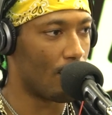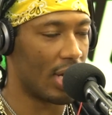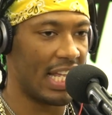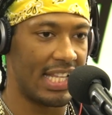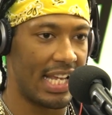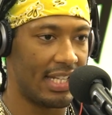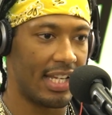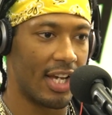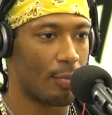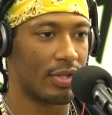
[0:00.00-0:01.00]
if they
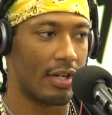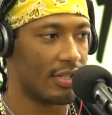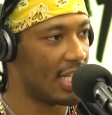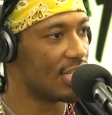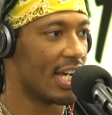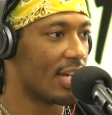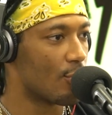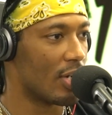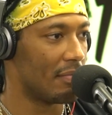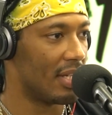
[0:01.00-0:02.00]
need help with their DJ
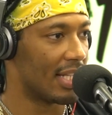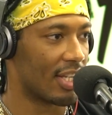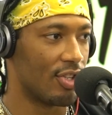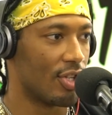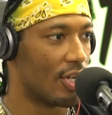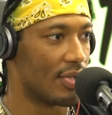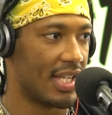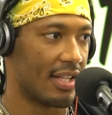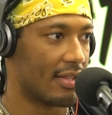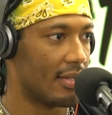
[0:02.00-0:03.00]
equipment, like, you know,
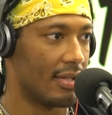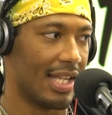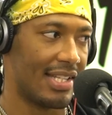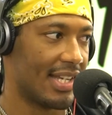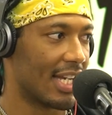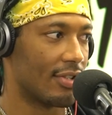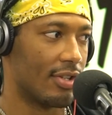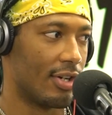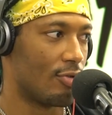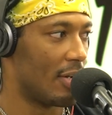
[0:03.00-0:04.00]
take out
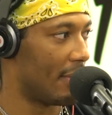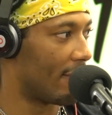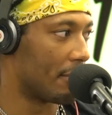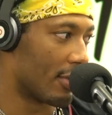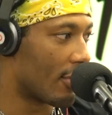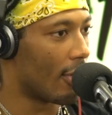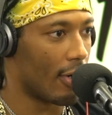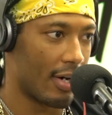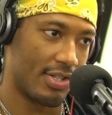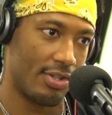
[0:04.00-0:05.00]
their equipment from the
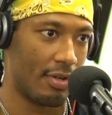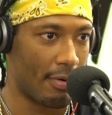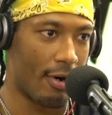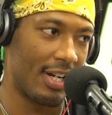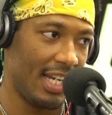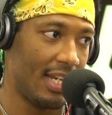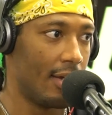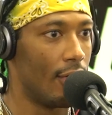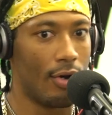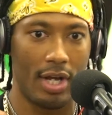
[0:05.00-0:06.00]
car to the party,
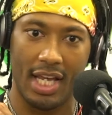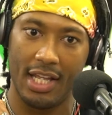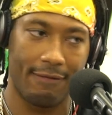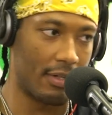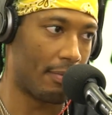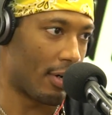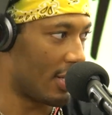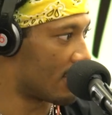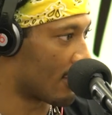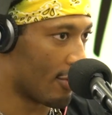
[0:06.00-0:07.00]
and from the
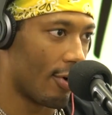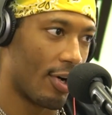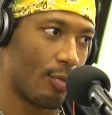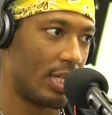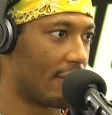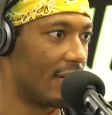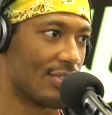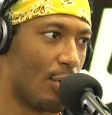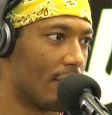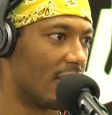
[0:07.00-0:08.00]
party to the car whenever
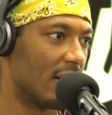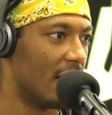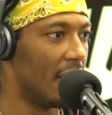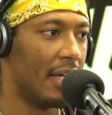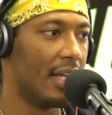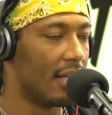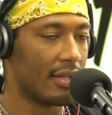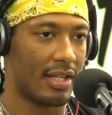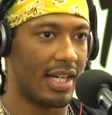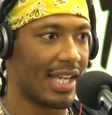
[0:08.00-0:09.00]
it's over.
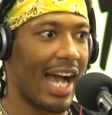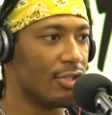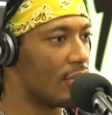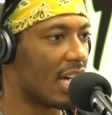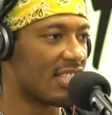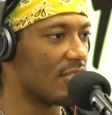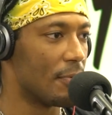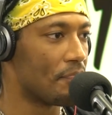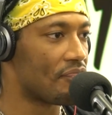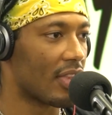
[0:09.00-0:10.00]
Like, I do that
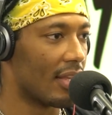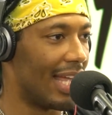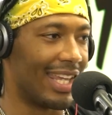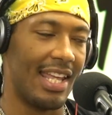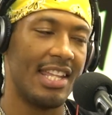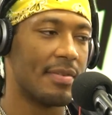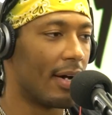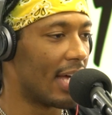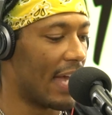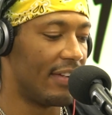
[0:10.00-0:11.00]
too. Like, it's
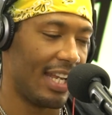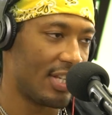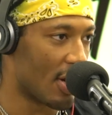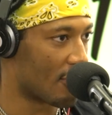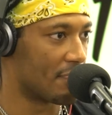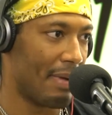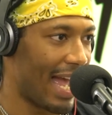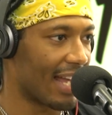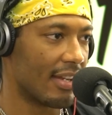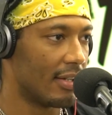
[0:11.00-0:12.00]
about having each other's
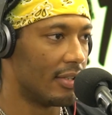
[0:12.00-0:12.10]
back.